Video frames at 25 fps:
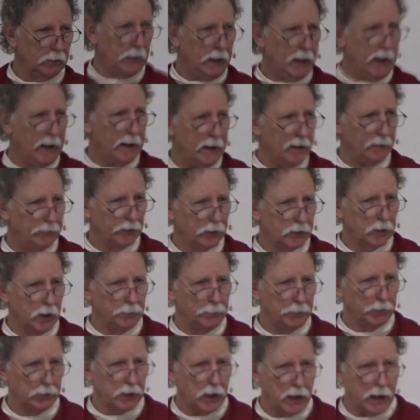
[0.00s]
have a
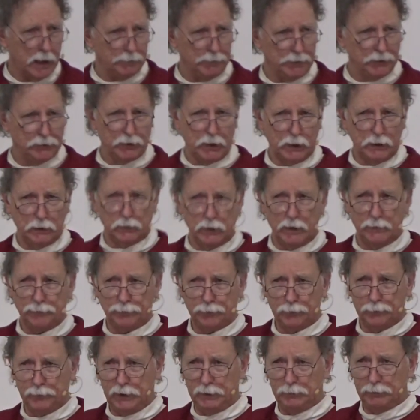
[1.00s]
couple copies that he left
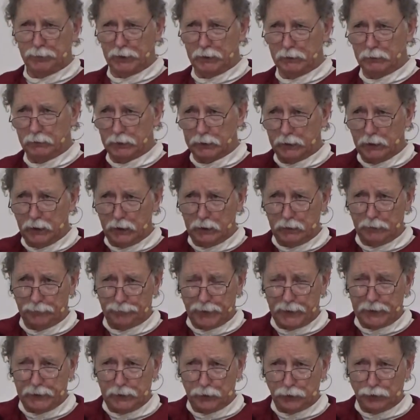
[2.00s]
for me, but again, if
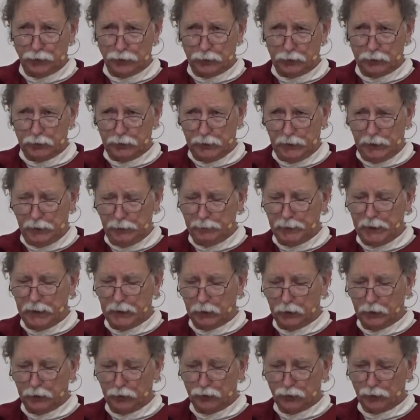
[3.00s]
I get your
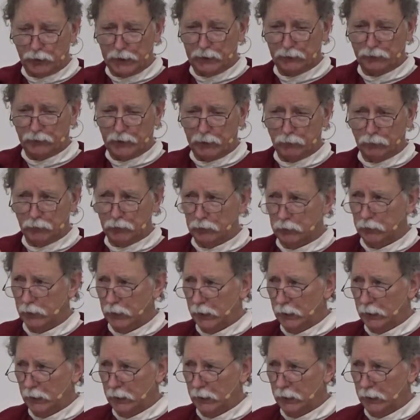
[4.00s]
email address, I will